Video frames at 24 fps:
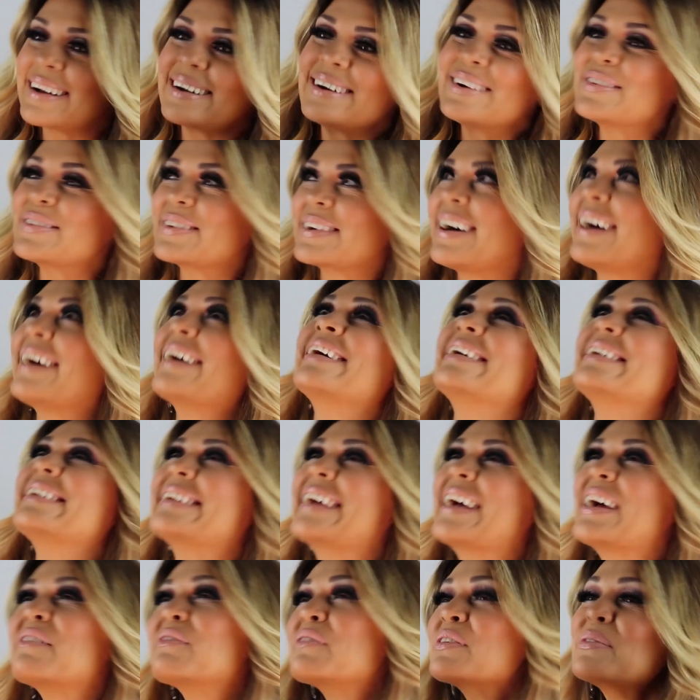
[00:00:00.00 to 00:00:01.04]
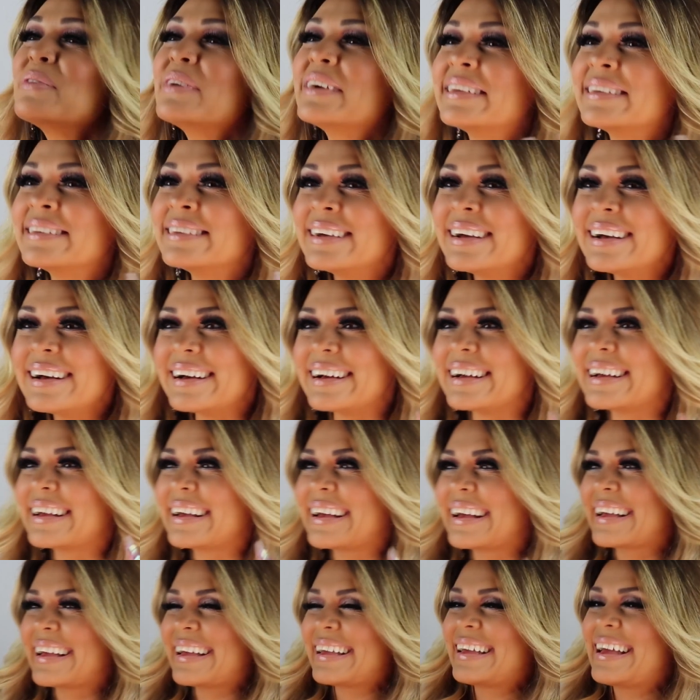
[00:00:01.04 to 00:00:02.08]
Oh God, everyone.
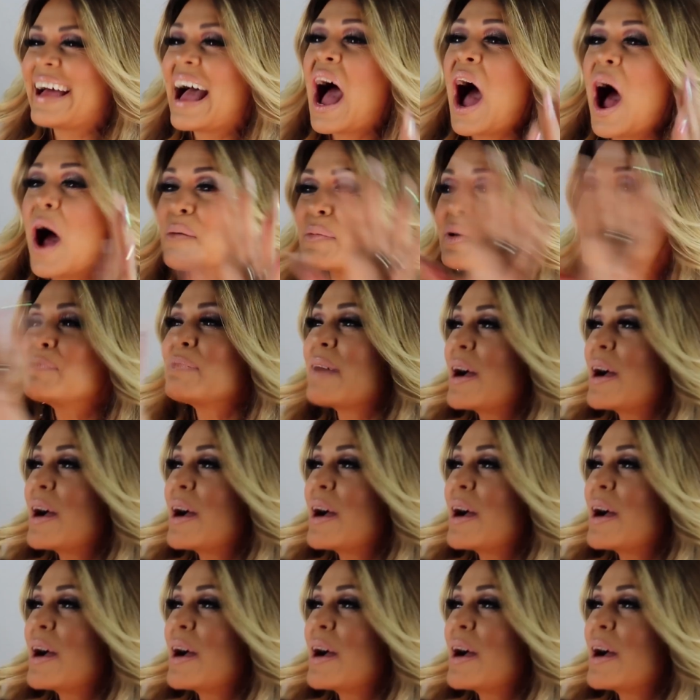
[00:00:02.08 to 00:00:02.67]
I mean,